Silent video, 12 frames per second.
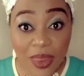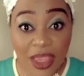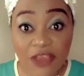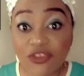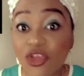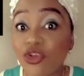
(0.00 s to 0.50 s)

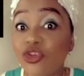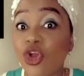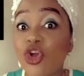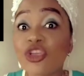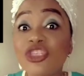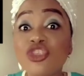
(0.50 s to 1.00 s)
It's not going to
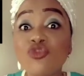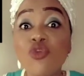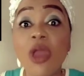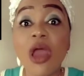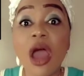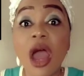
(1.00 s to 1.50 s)
cost you
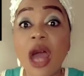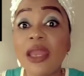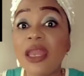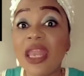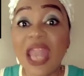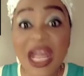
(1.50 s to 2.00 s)
a
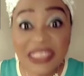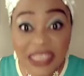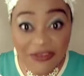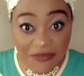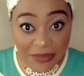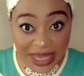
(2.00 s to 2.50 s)
lot
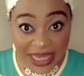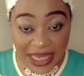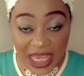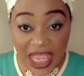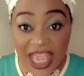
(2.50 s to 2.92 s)
of money.